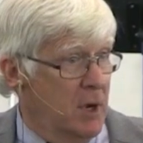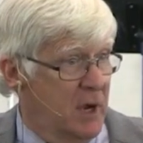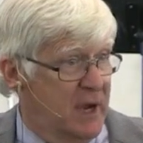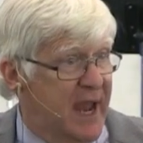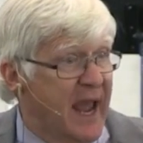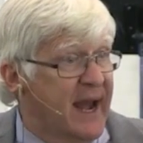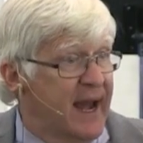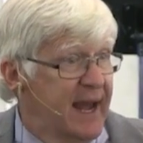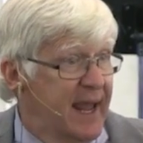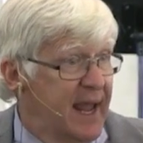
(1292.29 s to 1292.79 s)

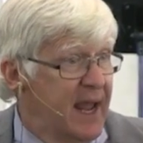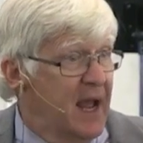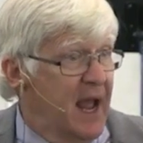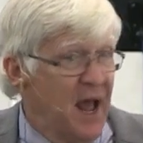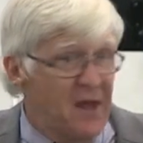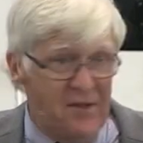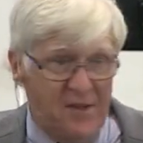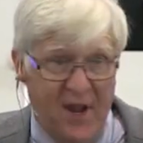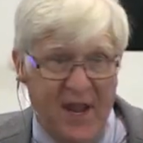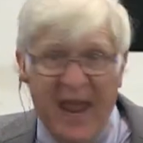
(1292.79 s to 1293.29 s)
Kennedy
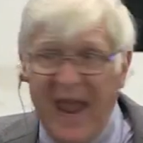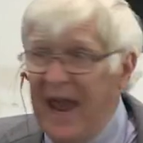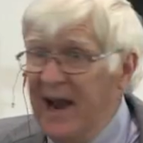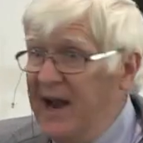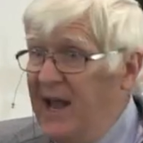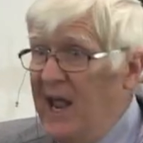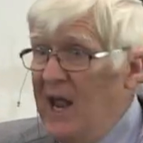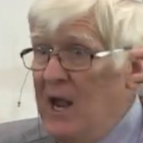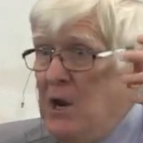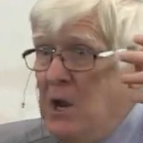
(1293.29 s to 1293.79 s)
as a
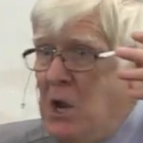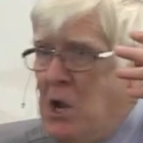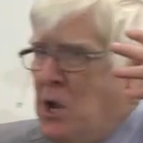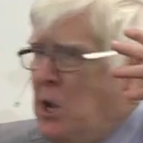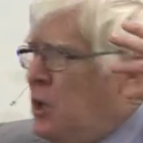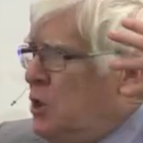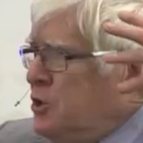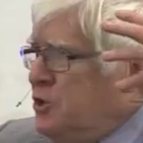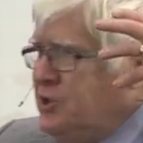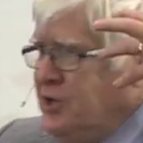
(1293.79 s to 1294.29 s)
candidate
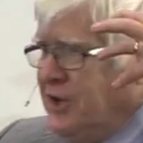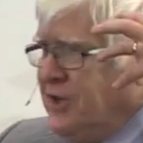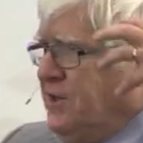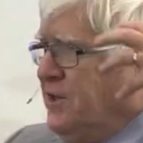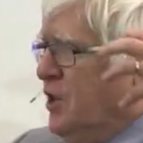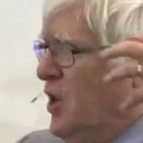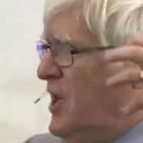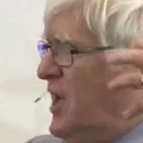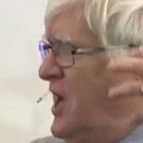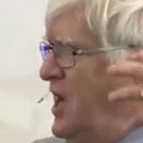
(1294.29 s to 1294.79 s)

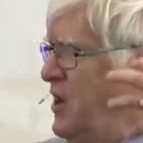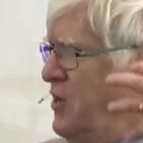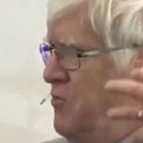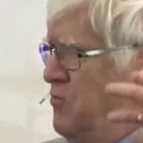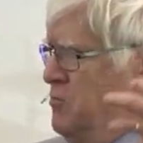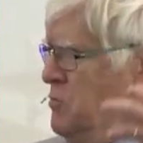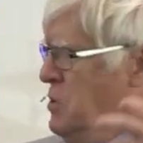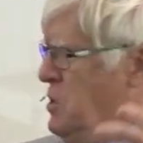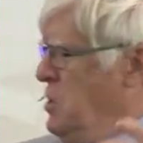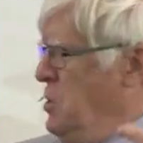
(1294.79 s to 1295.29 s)
just
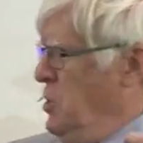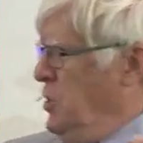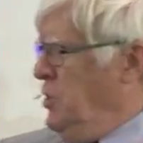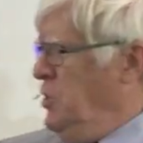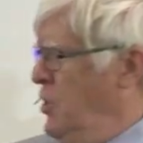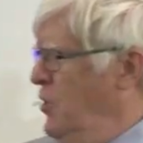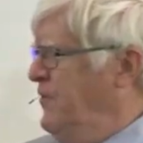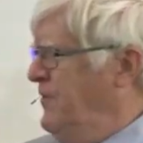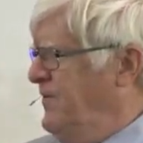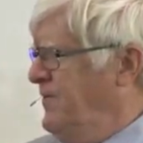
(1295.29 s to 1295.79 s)
looking
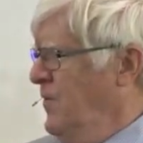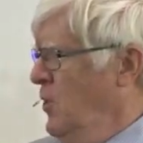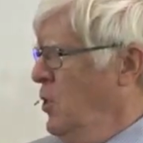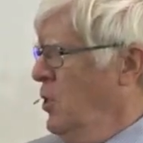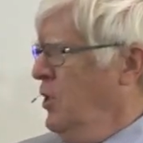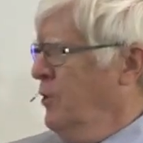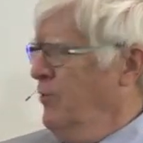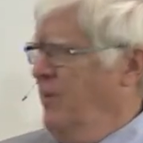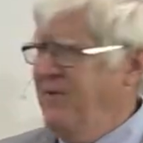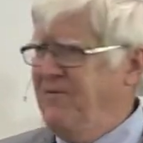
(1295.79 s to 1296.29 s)

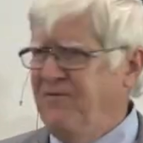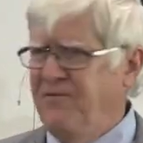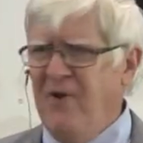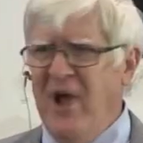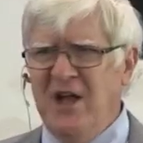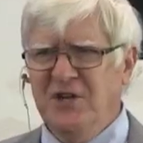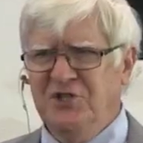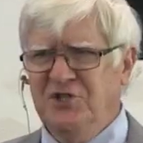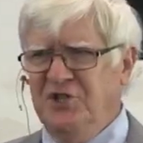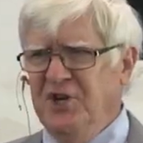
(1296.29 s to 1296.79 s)
youthful and
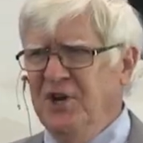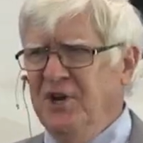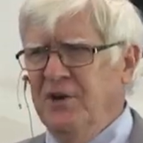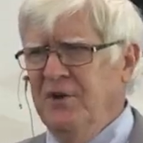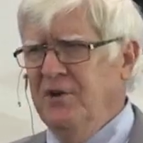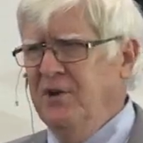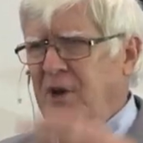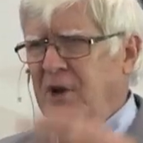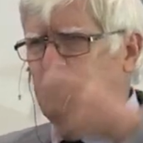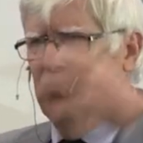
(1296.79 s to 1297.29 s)
refreshed
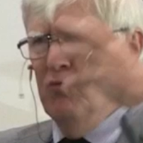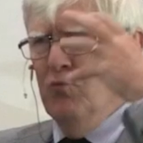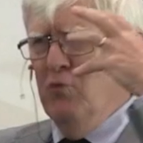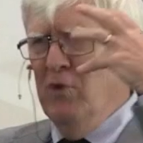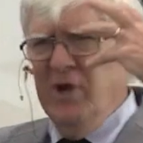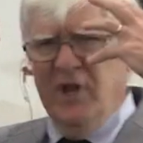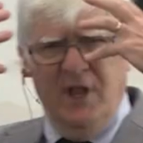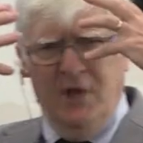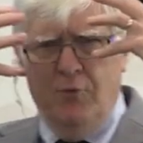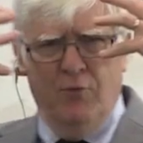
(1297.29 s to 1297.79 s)
and, and
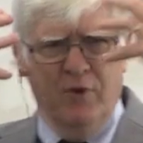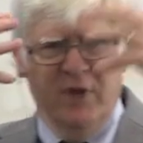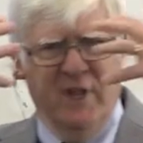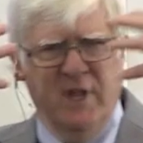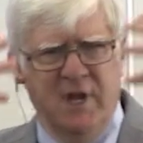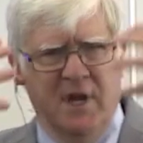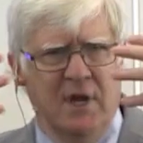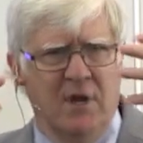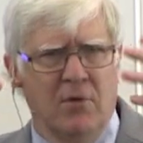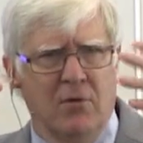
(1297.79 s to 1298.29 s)
really,
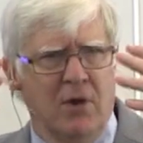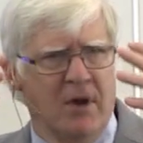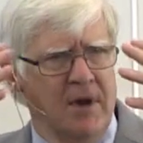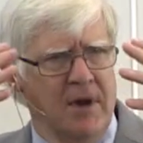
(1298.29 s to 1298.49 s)
really